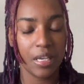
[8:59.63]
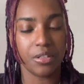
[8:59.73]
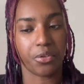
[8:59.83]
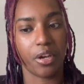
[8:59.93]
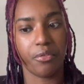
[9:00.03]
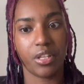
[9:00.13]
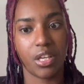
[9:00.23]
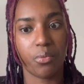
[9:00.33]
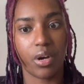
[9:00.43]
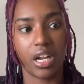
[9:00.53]
So I
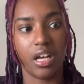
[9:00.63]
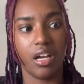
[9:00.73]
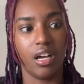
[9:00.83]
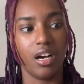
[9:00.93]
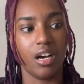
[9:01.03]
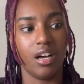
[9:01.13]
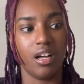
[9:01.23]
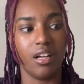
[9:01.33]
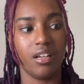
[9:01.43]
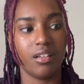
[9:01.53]
really wanna
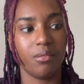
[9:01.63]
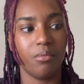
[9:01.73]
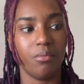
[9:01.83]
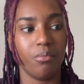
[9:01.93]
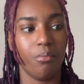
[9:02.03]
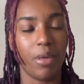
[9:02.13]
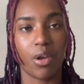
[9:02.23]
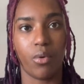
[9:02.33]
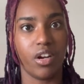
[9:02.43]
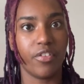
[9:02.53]
uh,
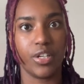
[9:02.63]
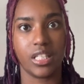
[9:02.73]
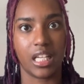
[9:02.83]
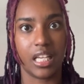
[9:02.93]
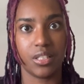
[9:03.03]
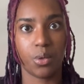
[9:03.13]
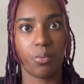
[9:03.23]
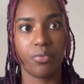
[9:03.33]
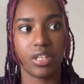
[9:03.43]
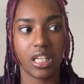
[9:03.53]
make one of her designs
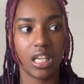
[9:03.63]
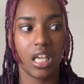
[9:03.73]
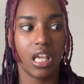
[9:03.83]
hopefully